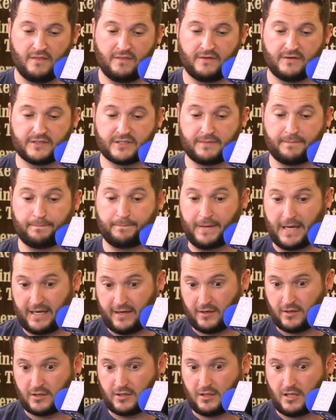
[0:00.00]
There's right. a yeah,
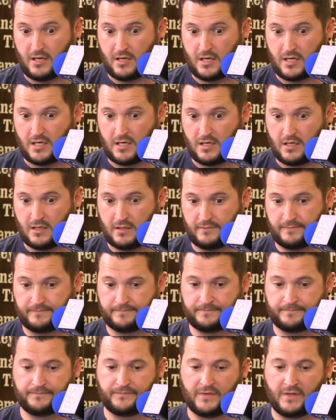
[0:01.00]
bear that, claw.
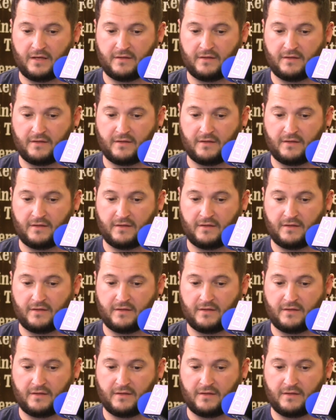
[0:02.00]
That's